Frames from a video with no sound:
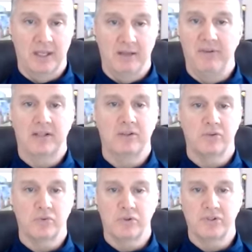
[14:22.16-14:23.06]
In fact,
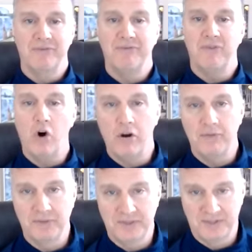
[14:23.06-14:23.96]
those rules
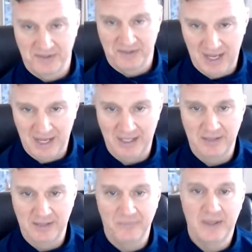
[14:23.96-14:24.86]
evolve with
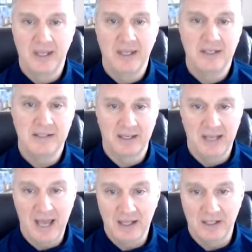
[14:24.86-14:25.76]
society,
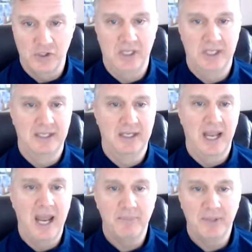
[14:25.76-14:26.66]
technology,
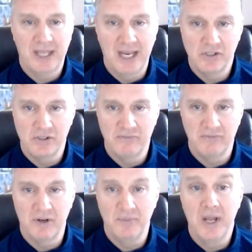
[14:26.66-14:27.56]
application
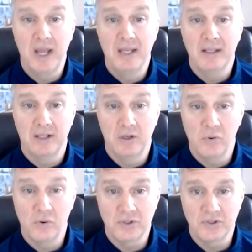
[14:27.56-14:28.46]
from the
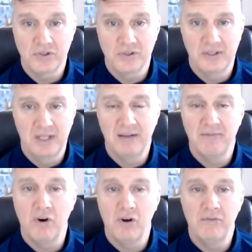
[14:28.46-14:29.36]
courts. They
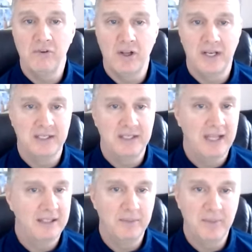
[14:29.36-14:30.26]
evolve on a
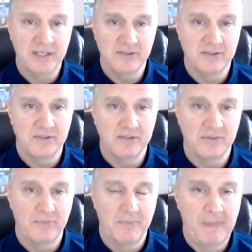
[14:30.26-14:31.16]
daily basis.
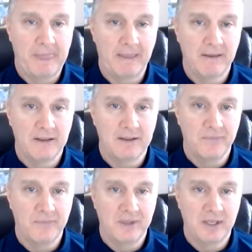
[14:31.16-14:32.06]

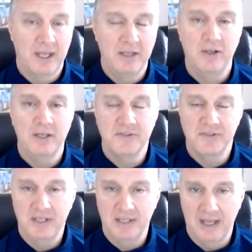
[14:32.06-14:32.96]
And you're going to
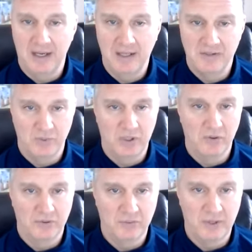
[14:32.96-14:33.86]
see that as we
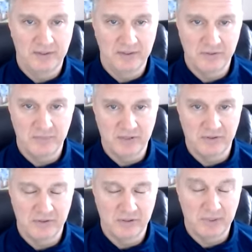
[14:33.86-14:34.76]
go throughout the
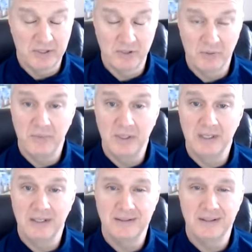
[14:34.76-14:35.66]
semester, especially when we
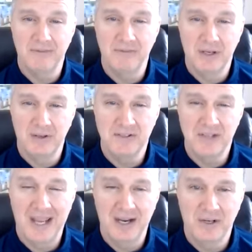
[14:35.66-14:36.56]
get into the various
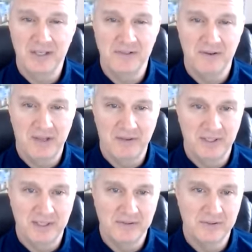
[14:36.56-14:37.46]
areas of
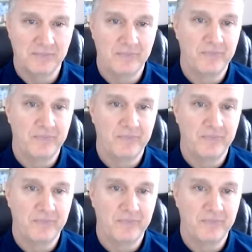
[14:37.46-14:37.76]
evidence.